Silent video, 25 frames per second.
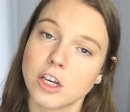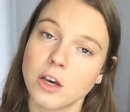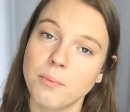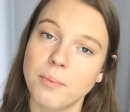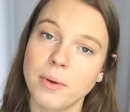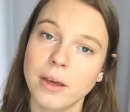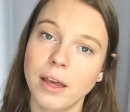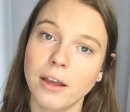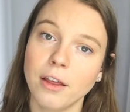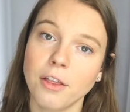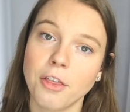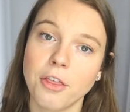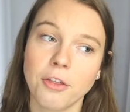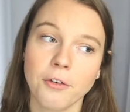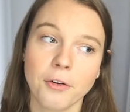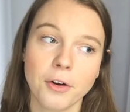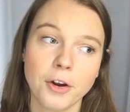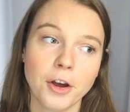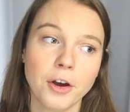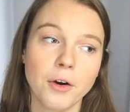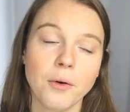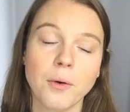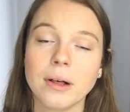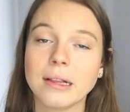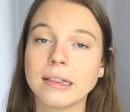could be
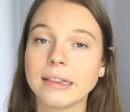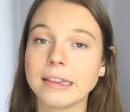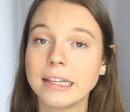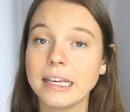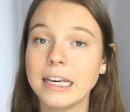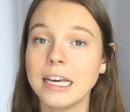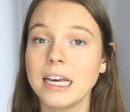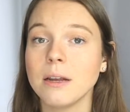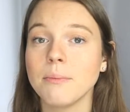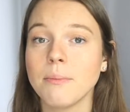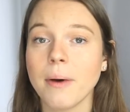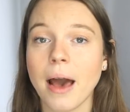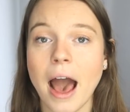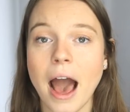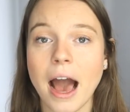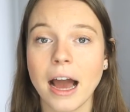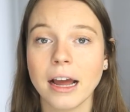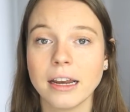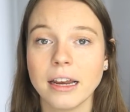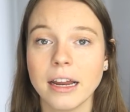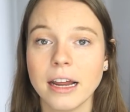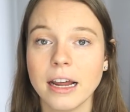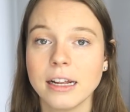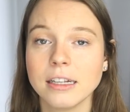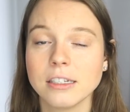through lead
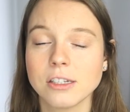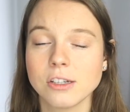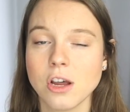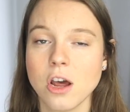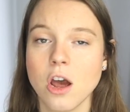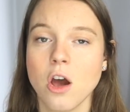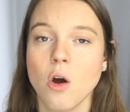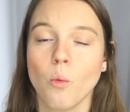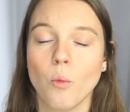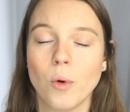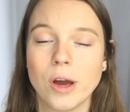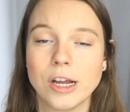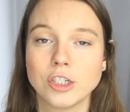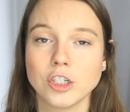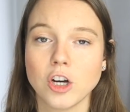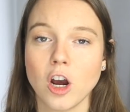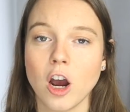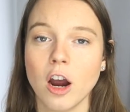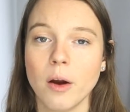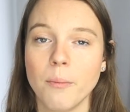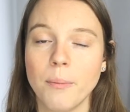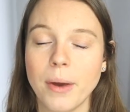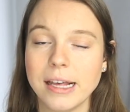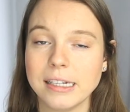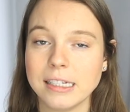magnets, which
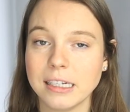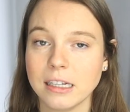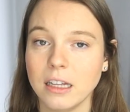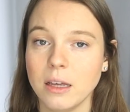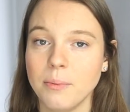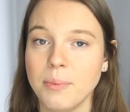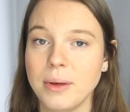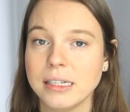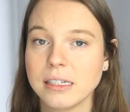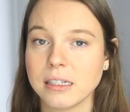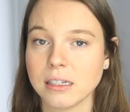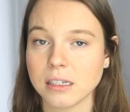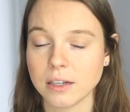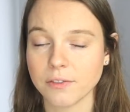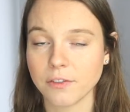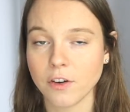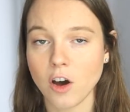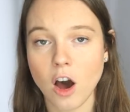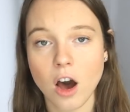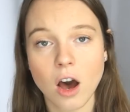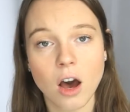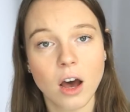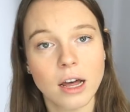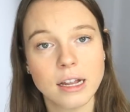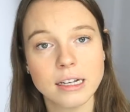are basically pieces of
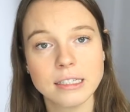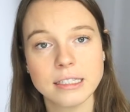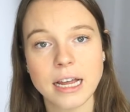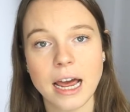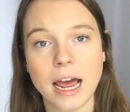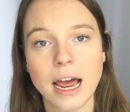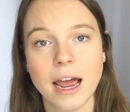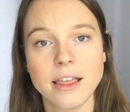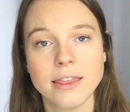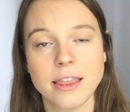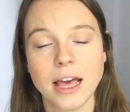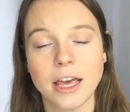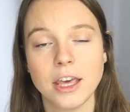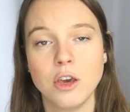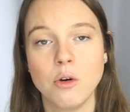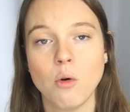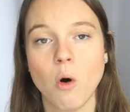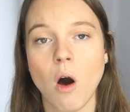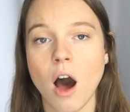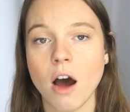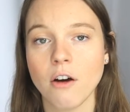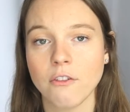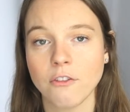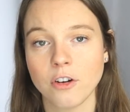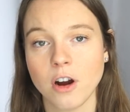content that you
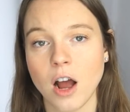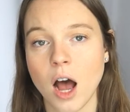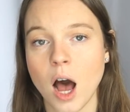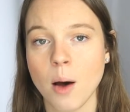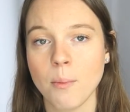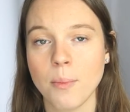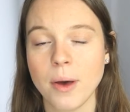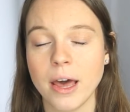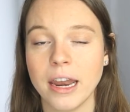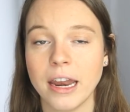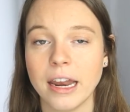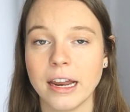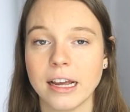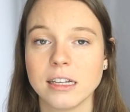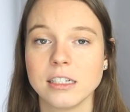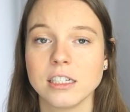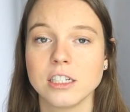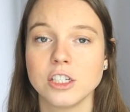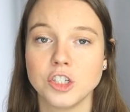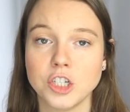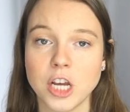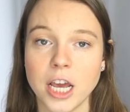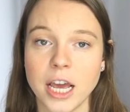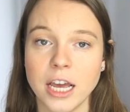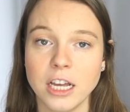offer up in
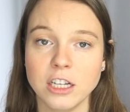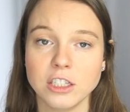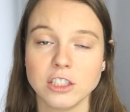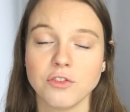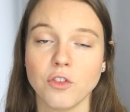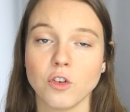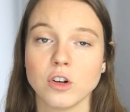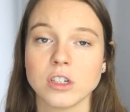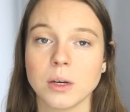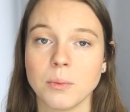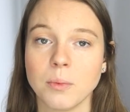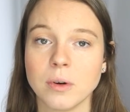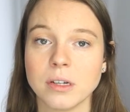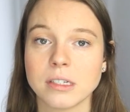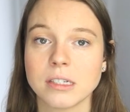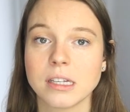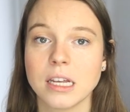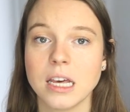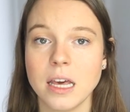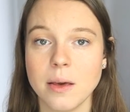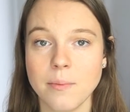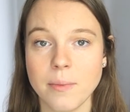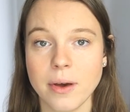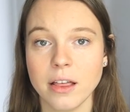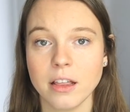exchange for someone's
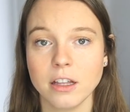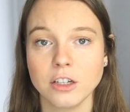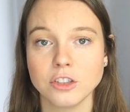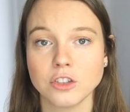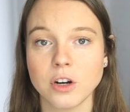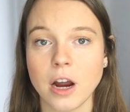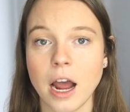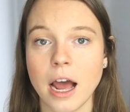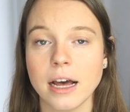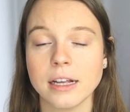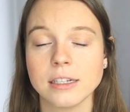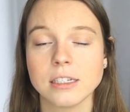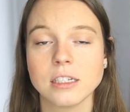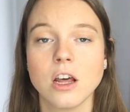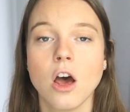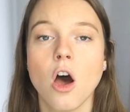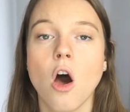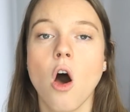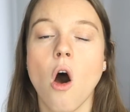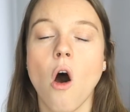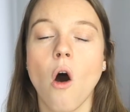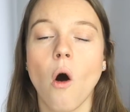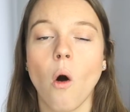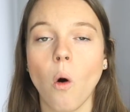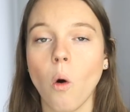email address,
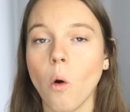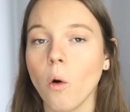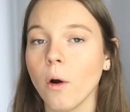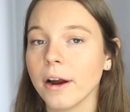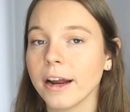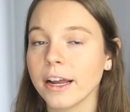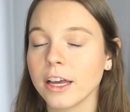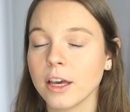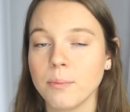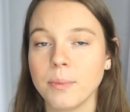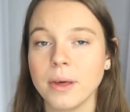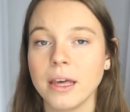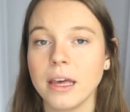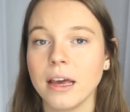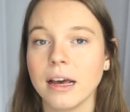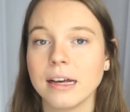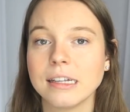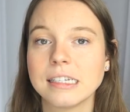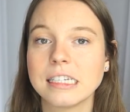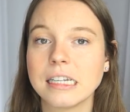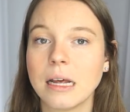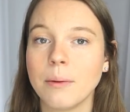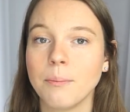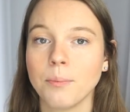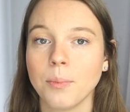or it could be a
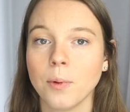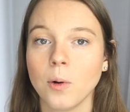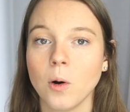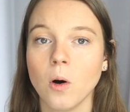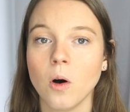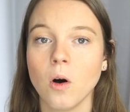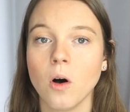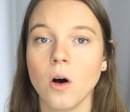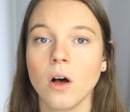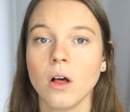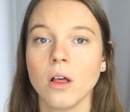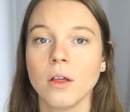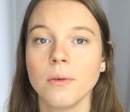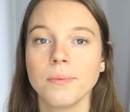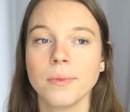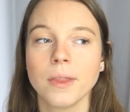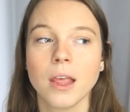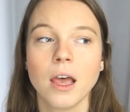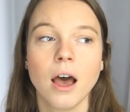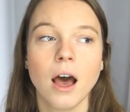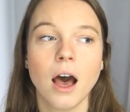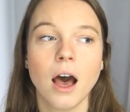simple